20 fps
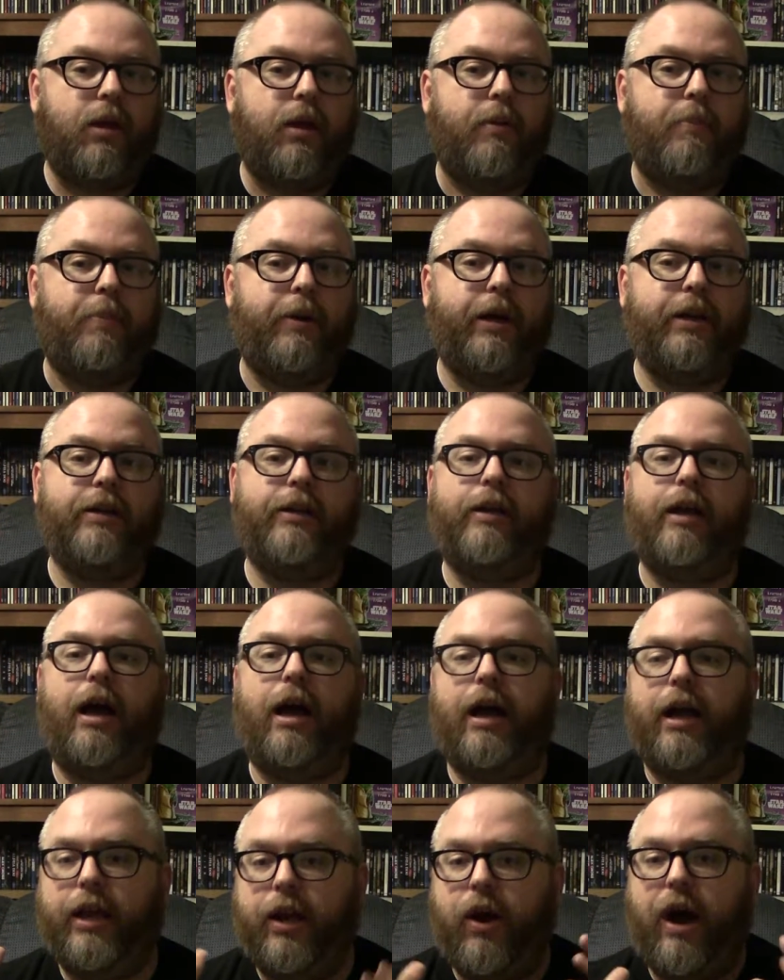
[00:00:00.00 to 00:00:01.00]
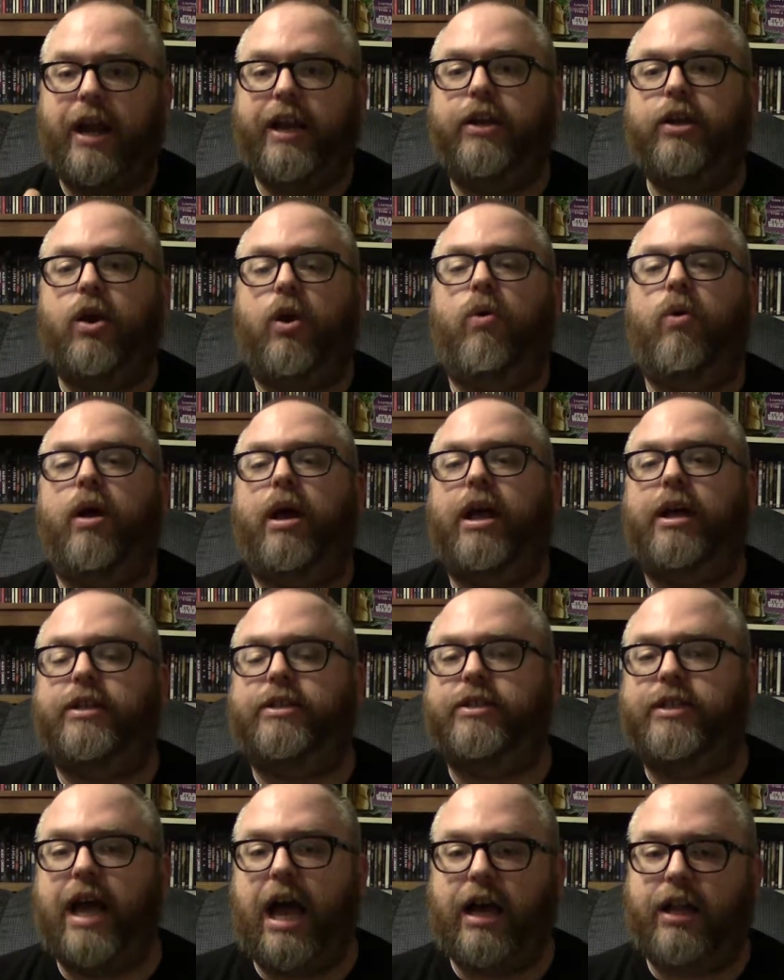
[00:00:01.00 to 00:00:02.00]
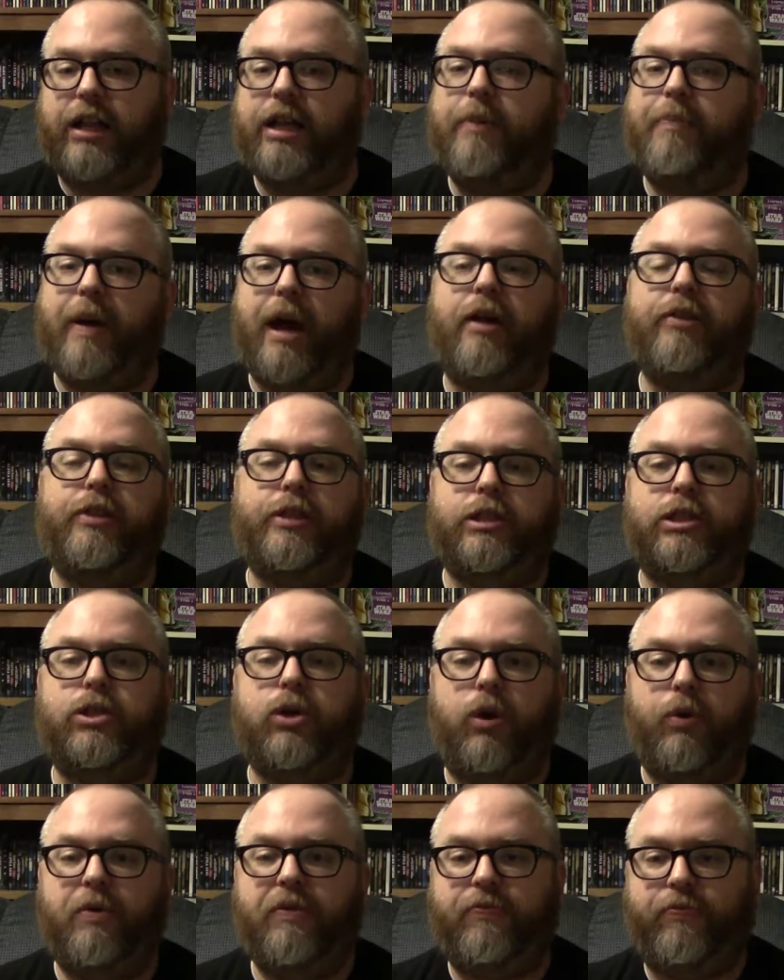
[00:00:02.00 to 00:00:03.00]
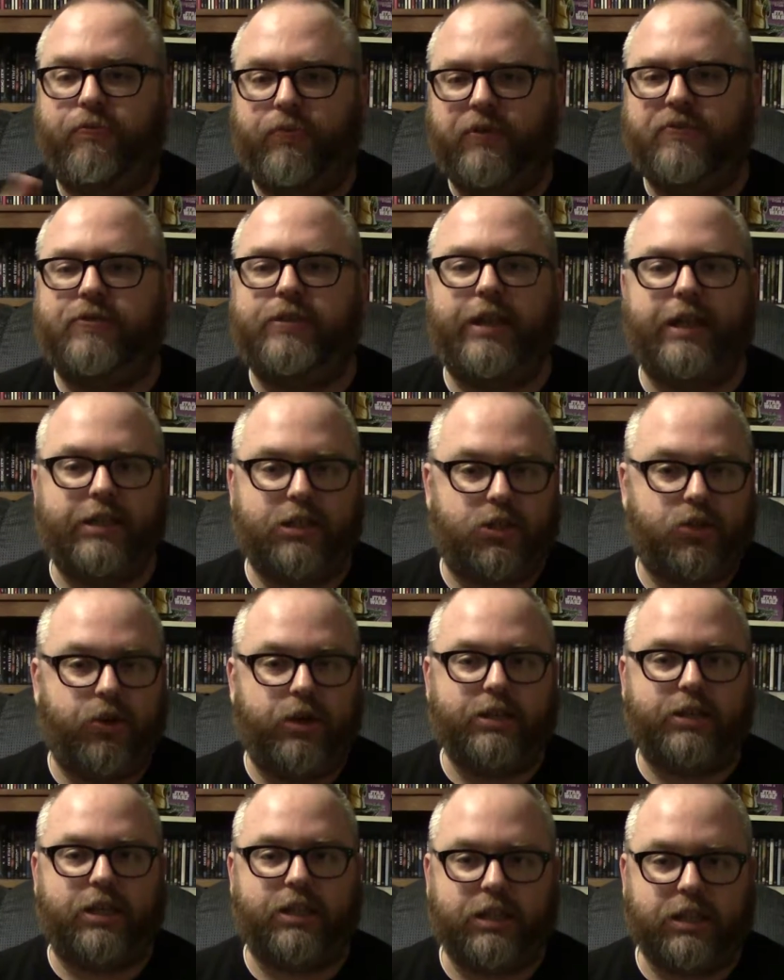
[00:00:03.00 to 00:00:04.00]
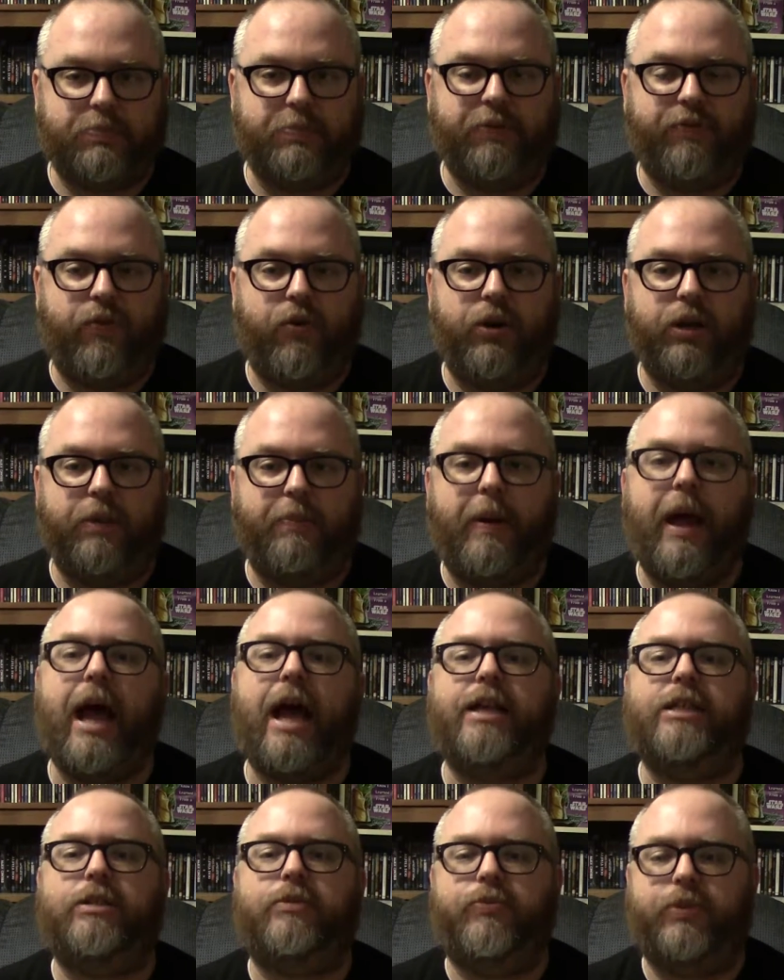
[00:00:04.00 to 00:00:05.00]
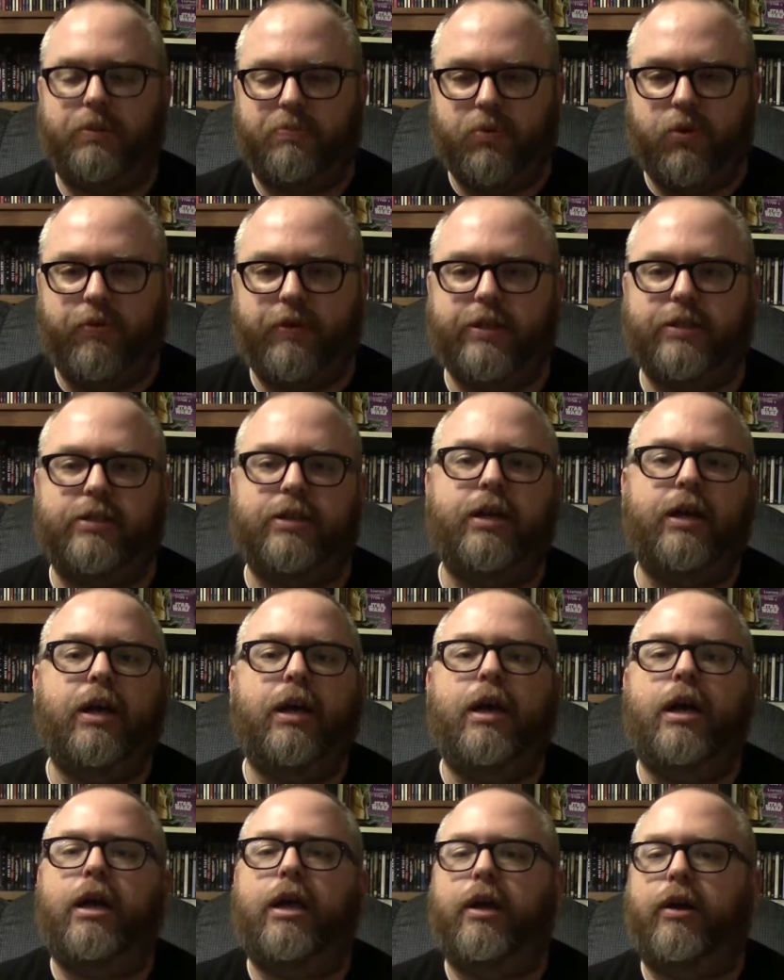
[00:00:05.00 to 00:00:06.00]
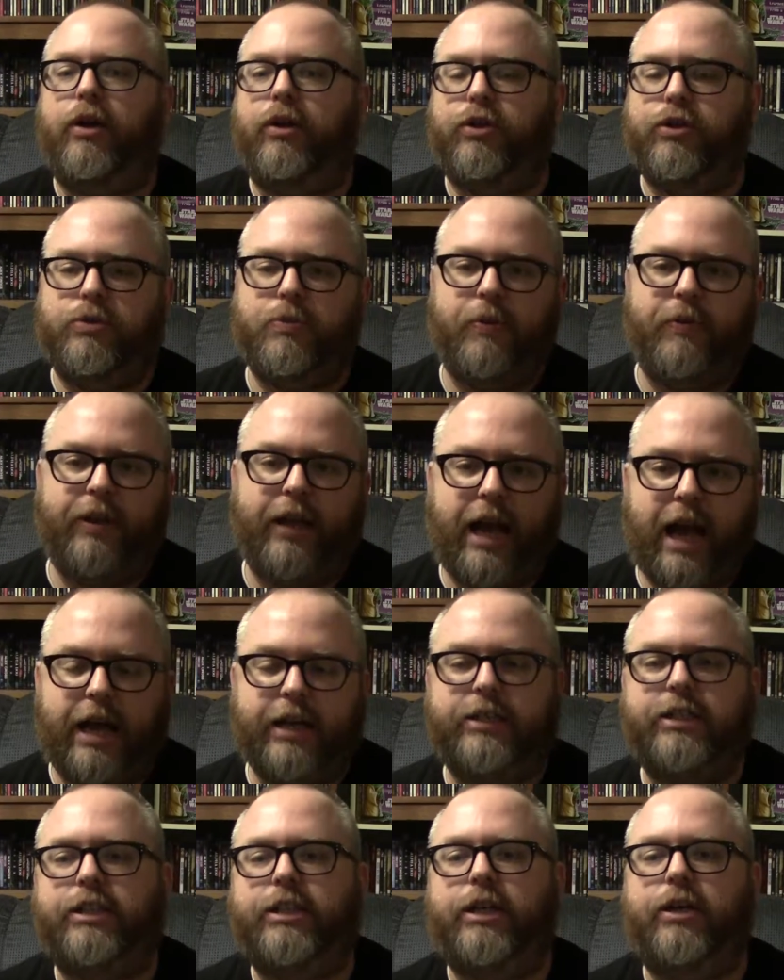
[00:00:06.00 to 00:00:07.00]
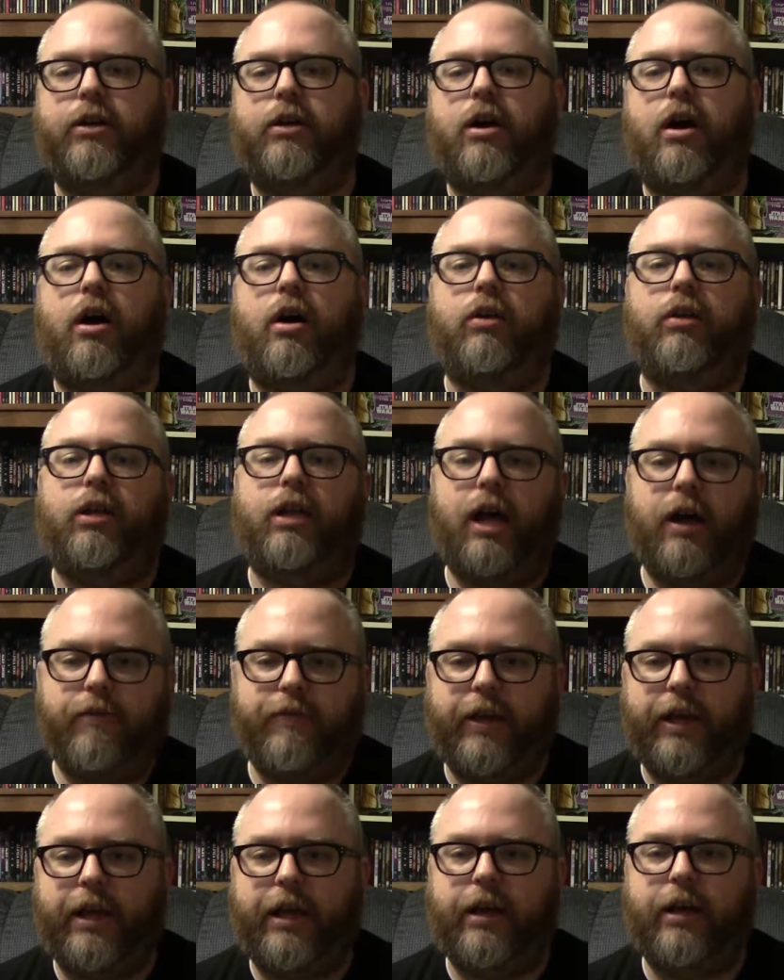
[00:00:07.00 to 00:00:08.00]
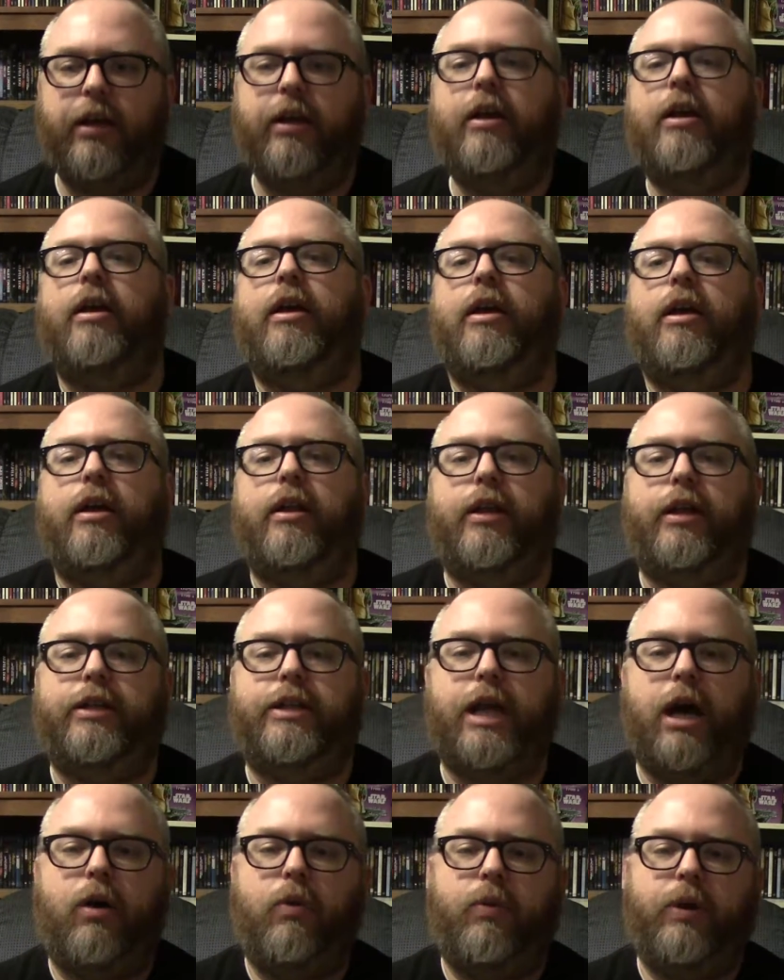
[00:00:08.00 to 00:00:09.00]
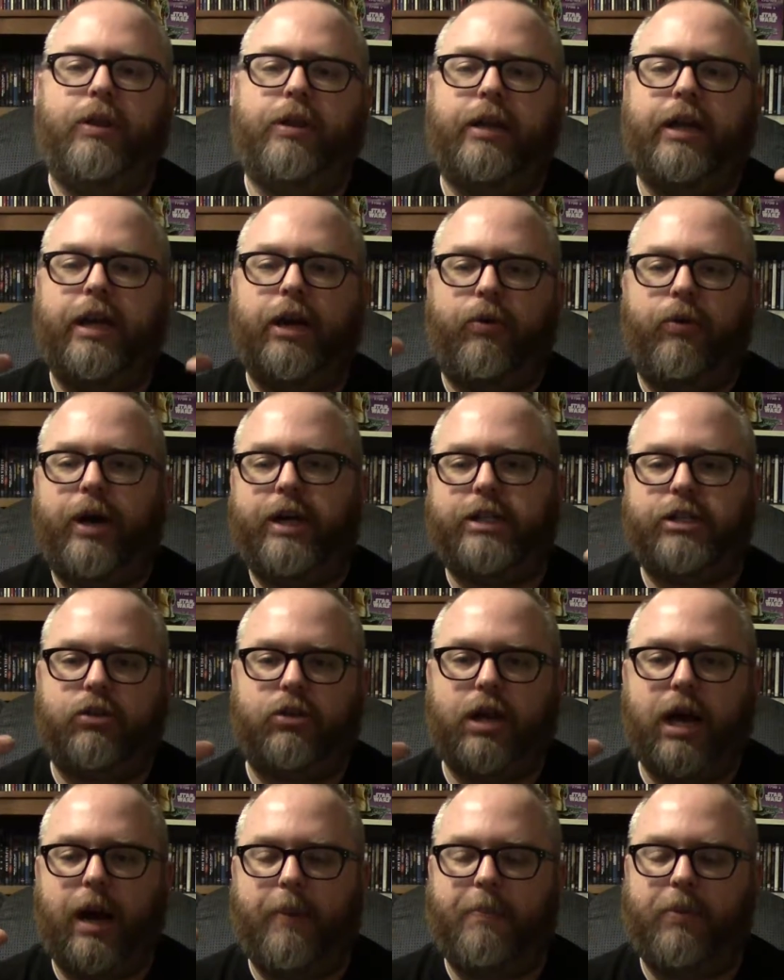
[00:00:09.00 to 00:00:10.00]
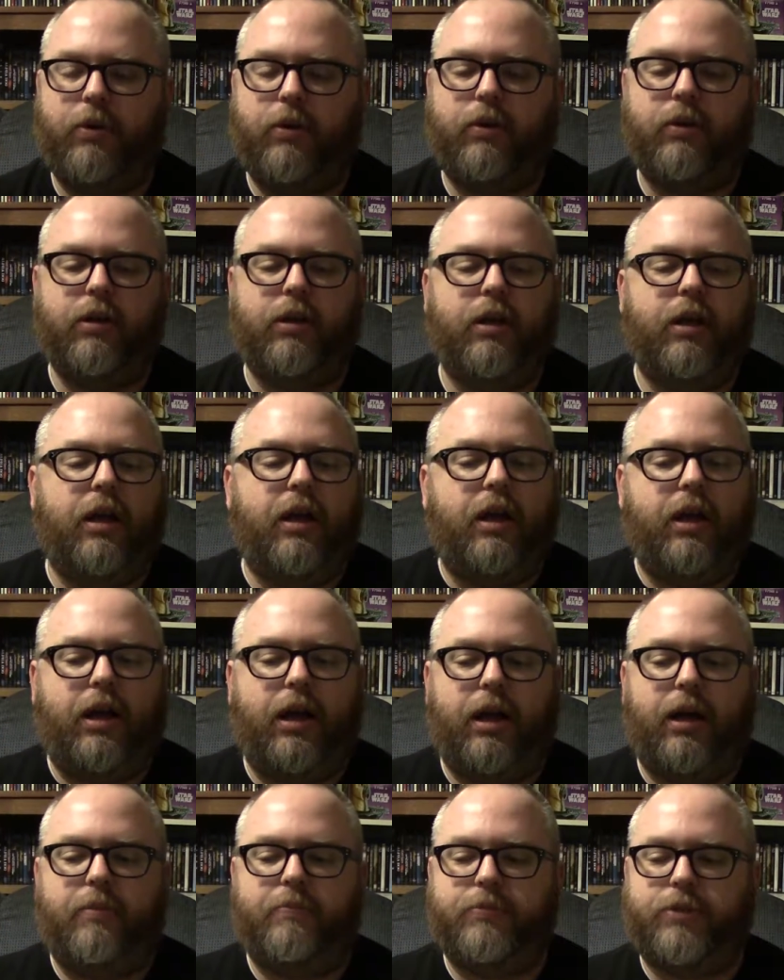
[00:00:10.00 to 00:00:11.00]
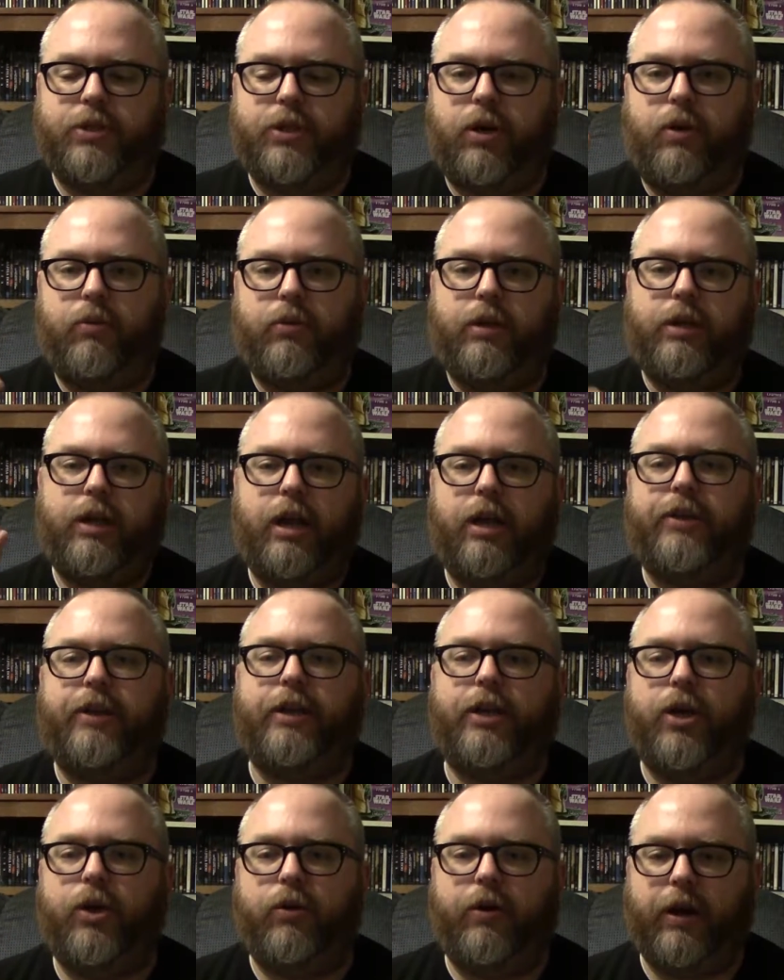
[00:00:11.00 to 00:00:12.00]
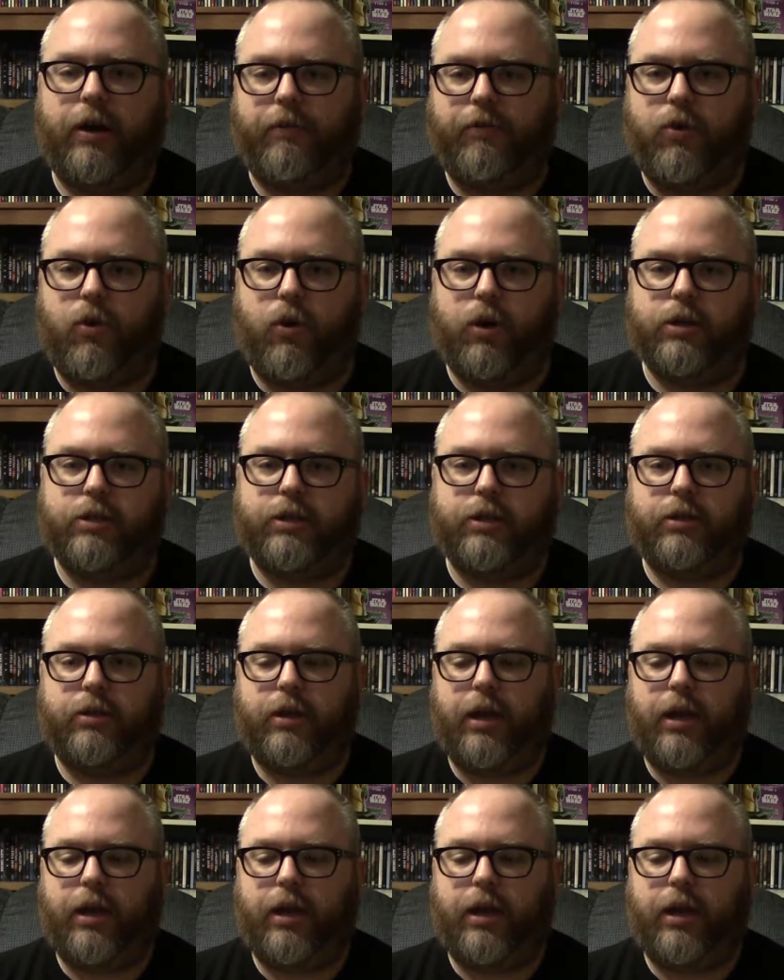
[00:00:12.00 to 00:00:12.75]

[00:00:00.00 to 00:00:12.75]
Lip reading: But, you know, I didn't know exactly about this story. We've seen stories like this before in the past with movies. And, you know, there's a movie last year called Loving that dealt with an interracial couple. So nothing new here, of course.